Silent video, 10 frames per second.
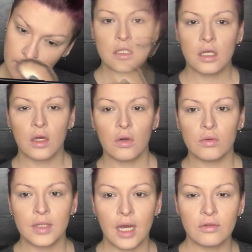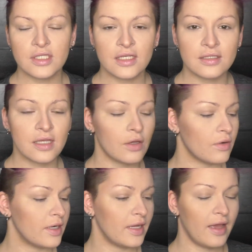So now, since I
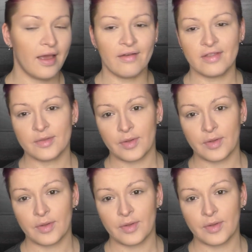already have this